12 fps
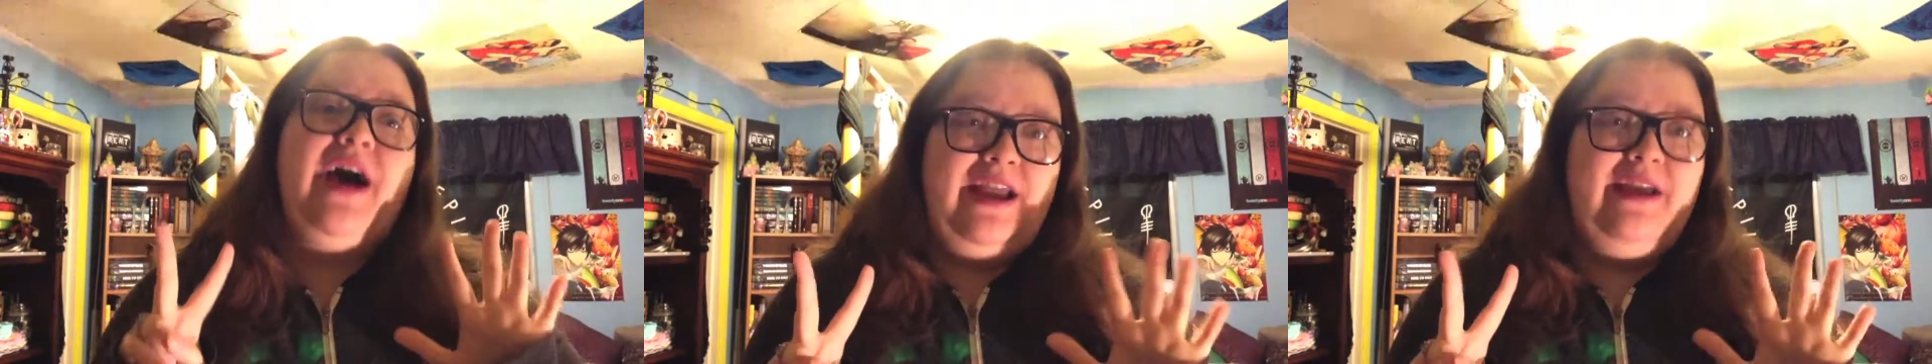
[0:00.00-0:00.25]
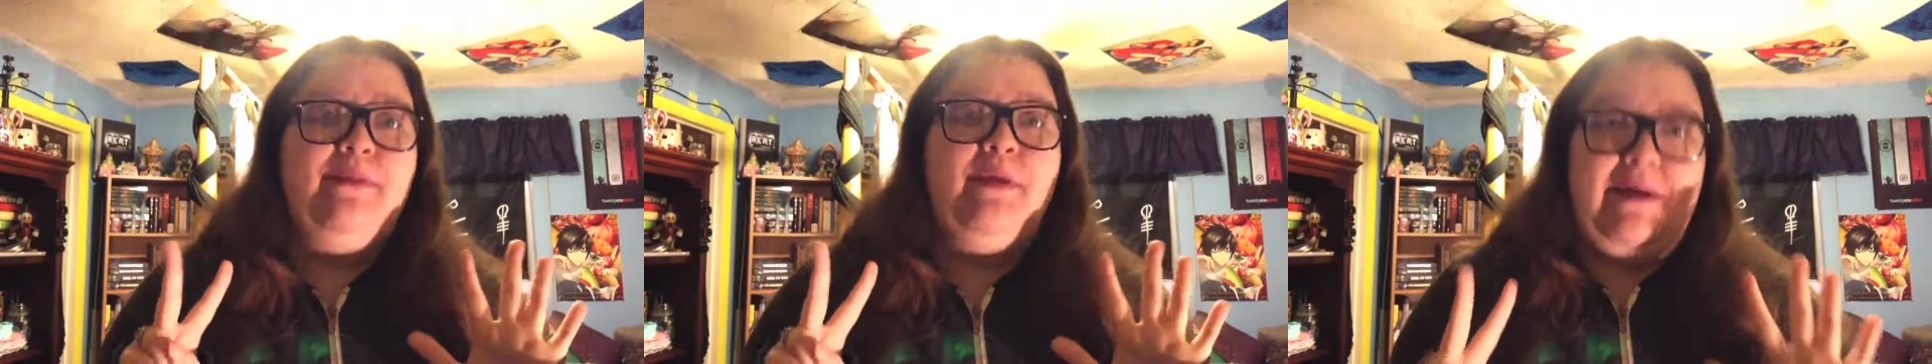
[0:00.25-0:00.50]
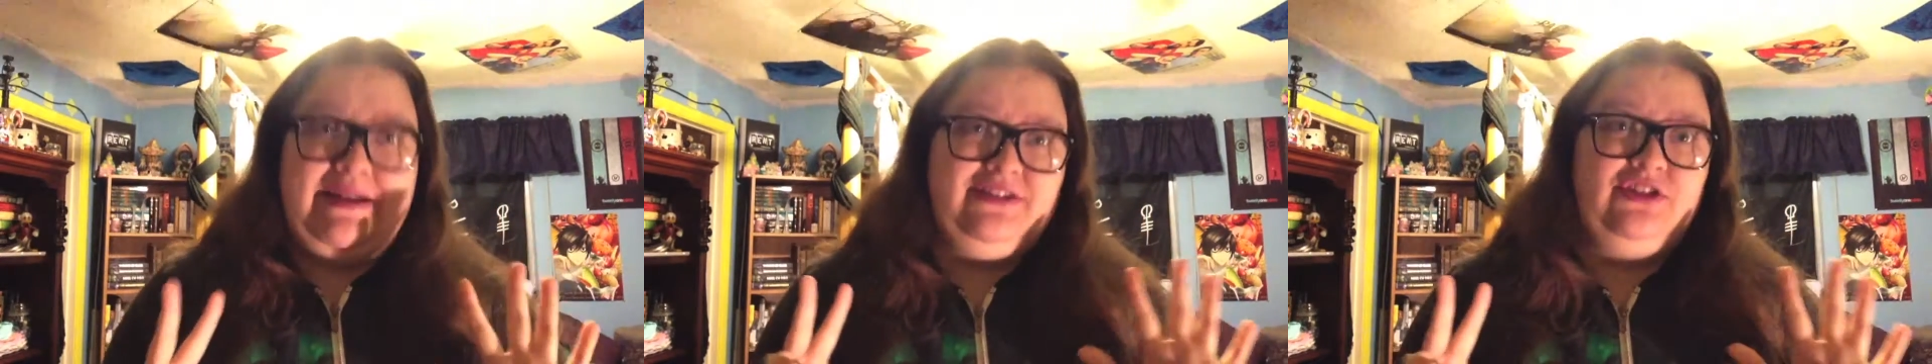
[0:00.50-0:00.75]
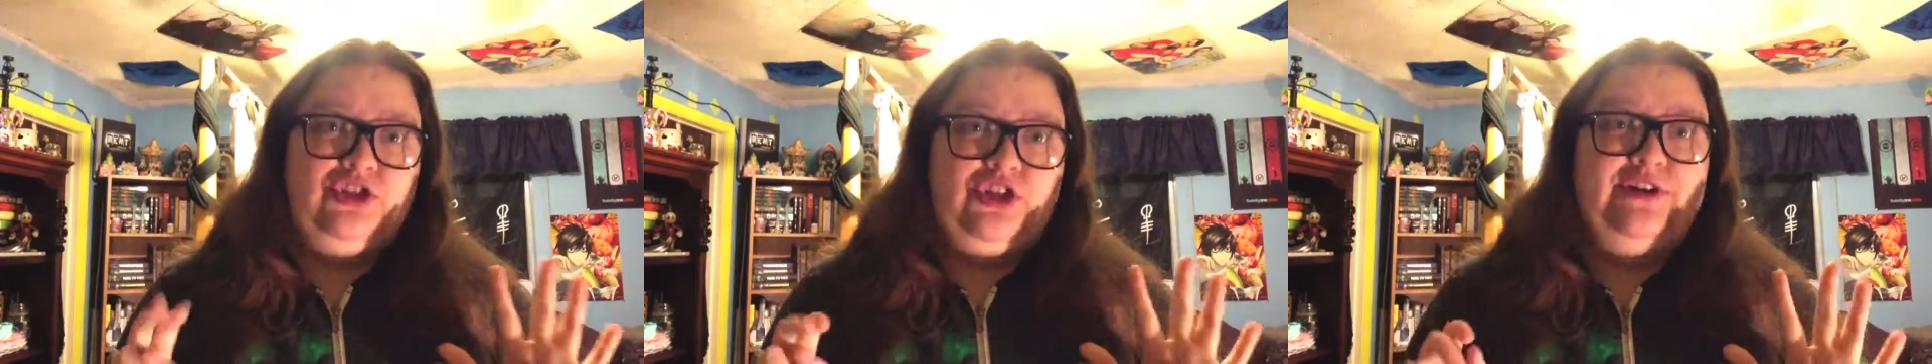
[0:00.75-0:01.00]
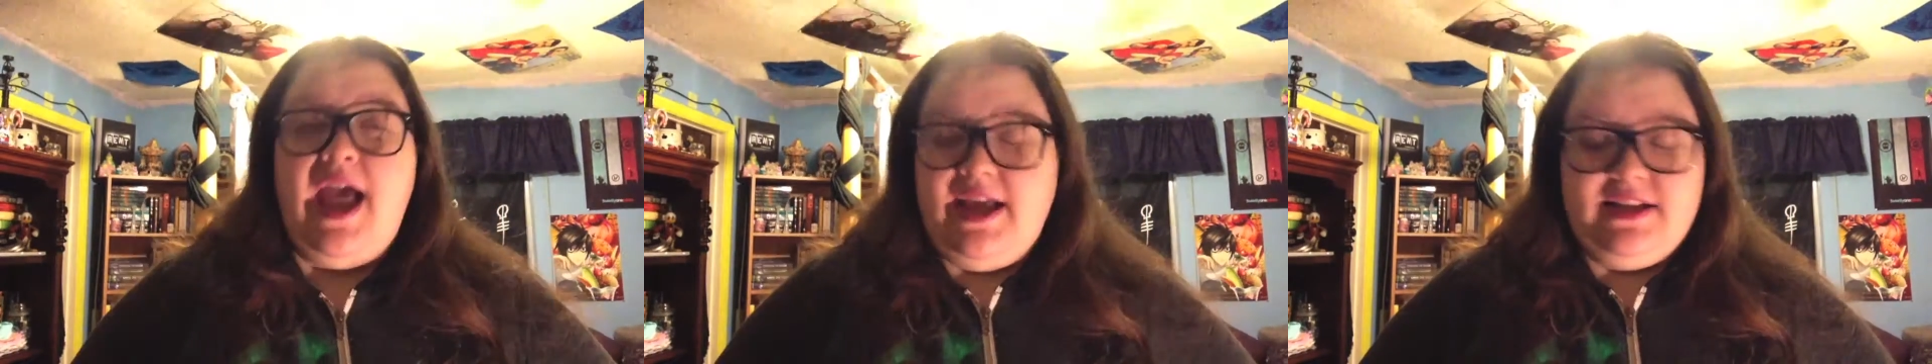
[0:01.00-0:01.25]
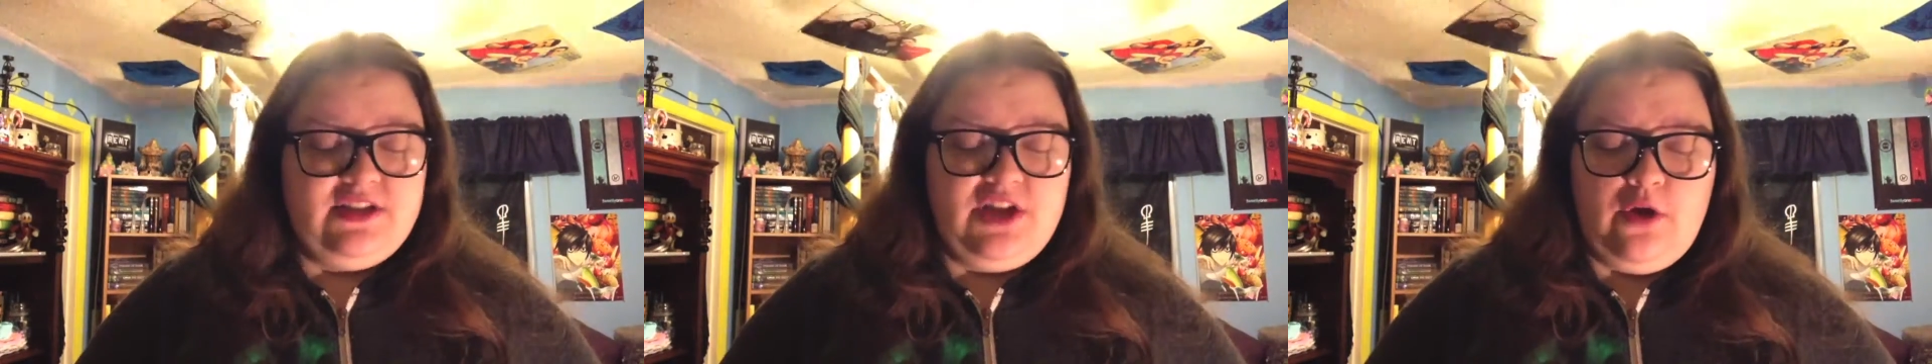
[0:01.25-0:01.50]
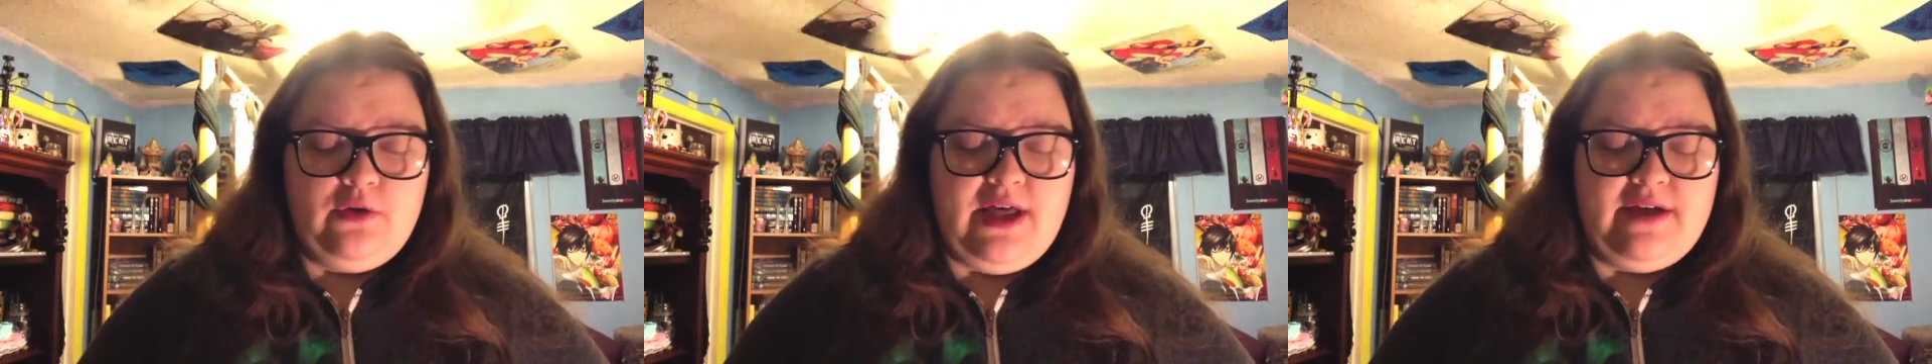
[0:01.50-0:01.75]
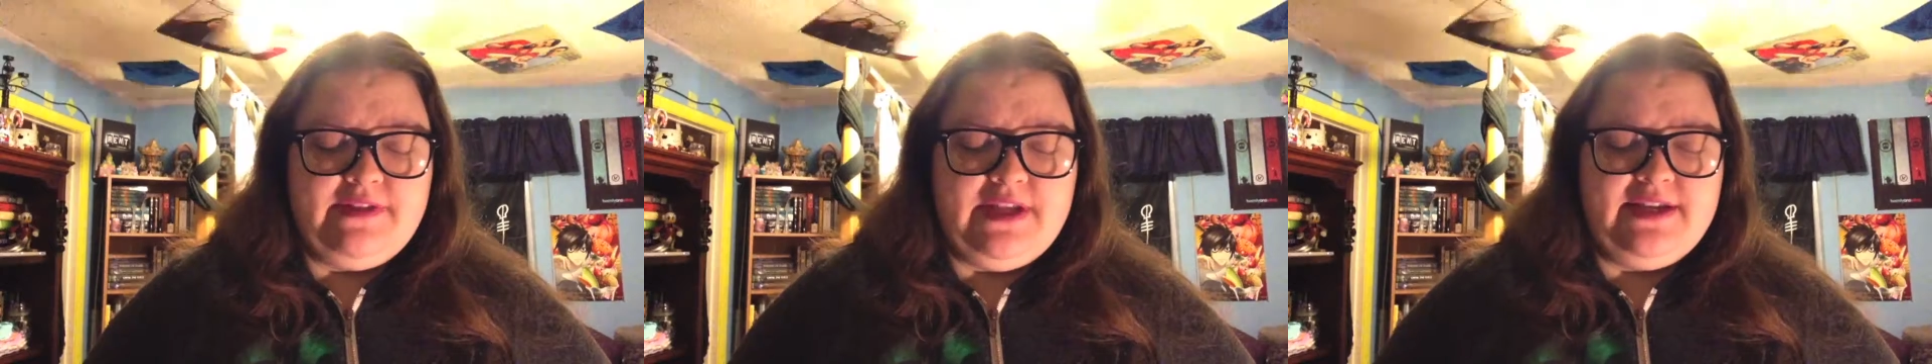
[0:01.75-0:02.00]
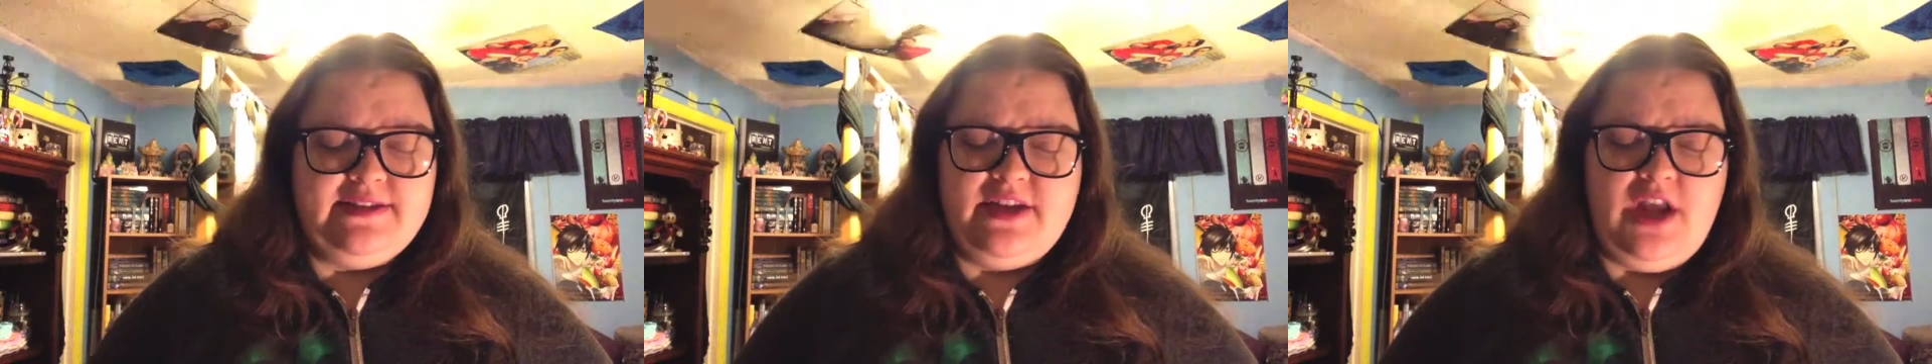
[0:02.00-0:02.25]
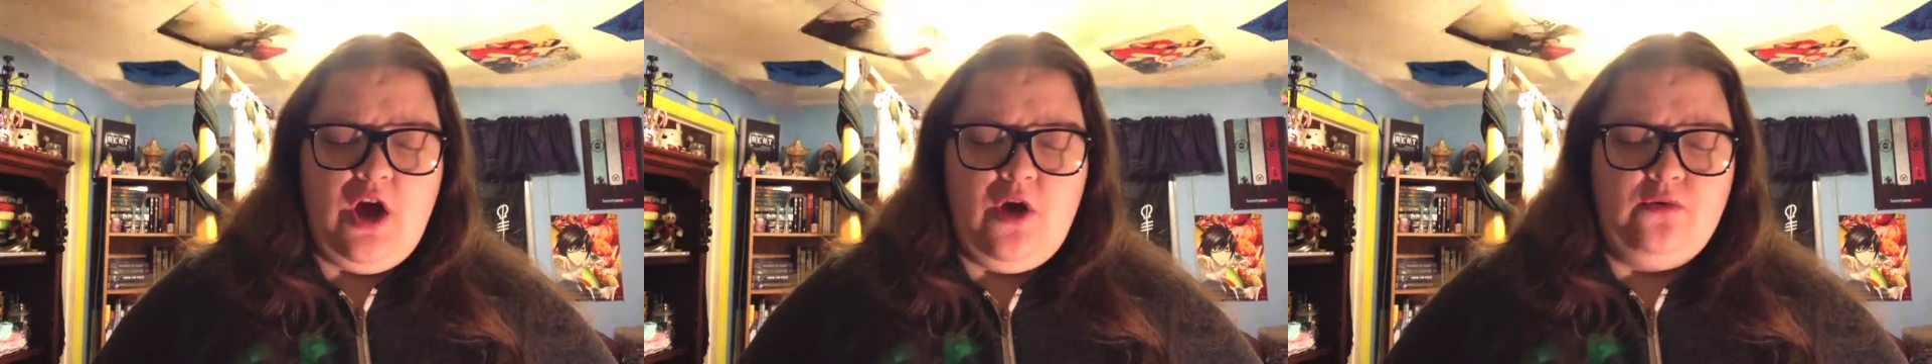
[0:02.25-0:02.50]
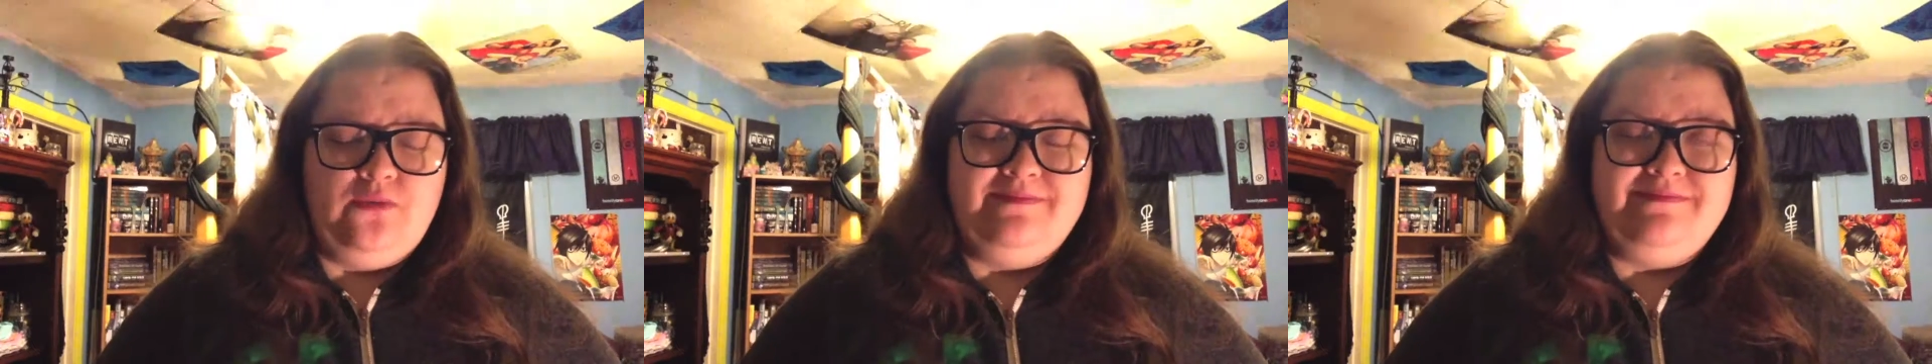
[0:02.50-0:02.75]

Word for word: I Am the Messenger. And no, lovelies, no